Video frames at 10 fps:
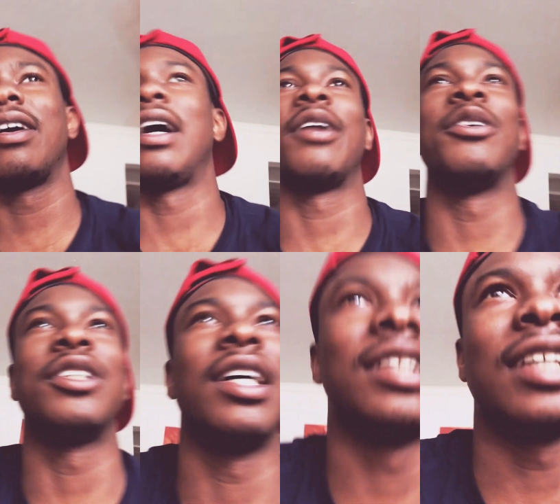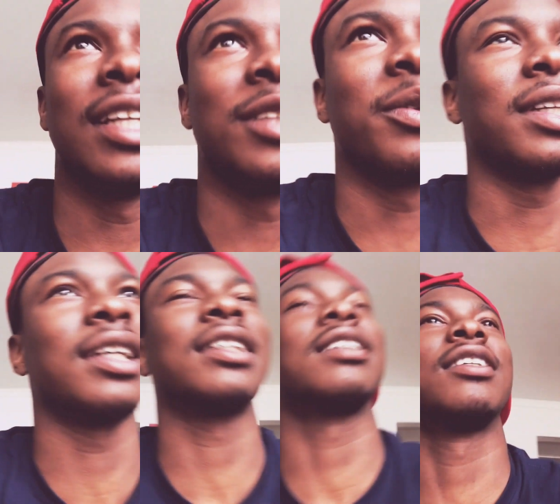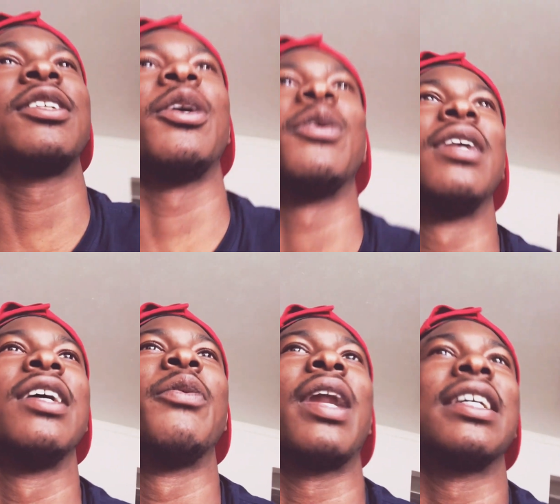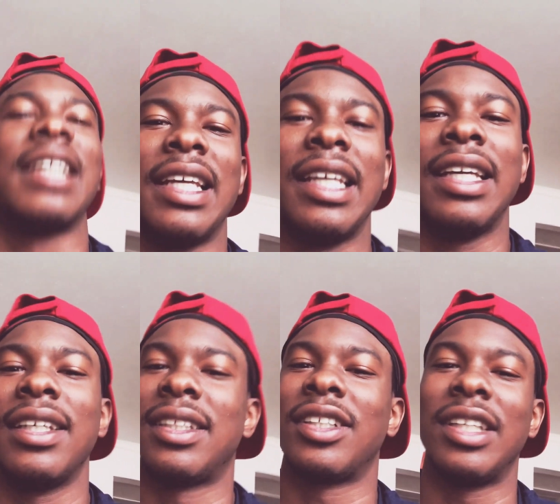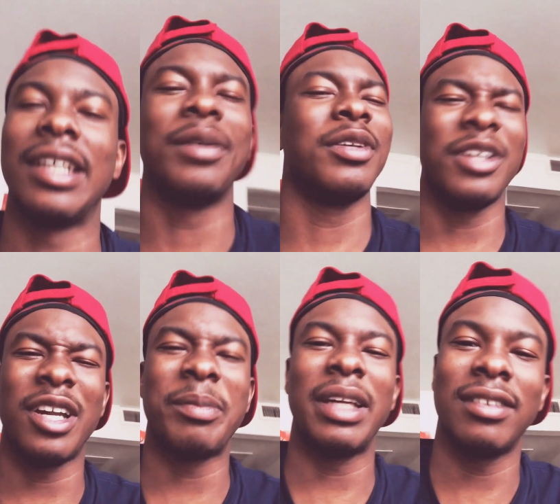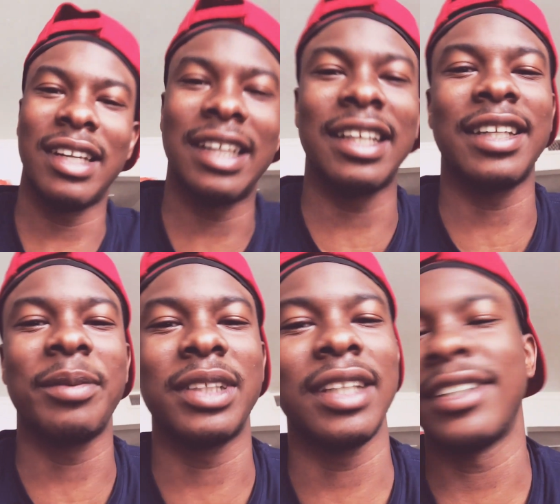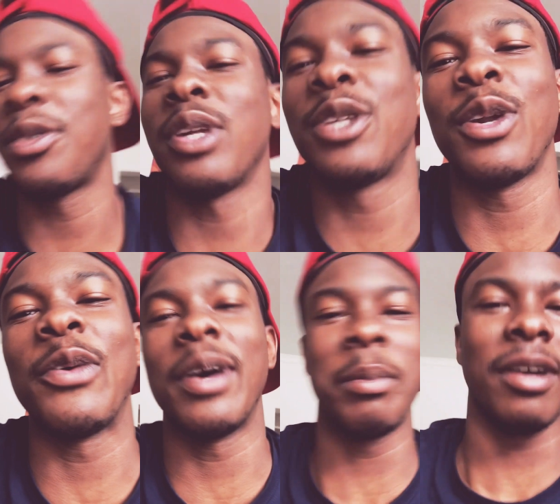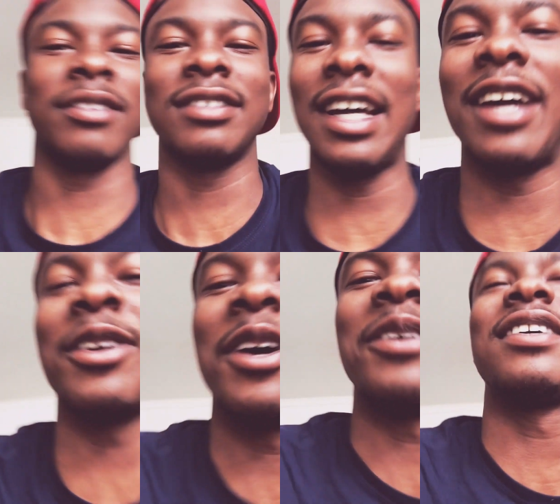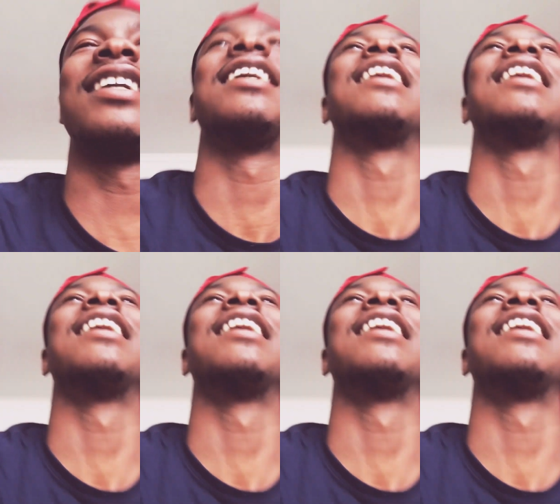I don't judge. It is what it is. So when I say he, it's a she. You know what I mean? Like that type of shit. It's 2021, bro. I don't know.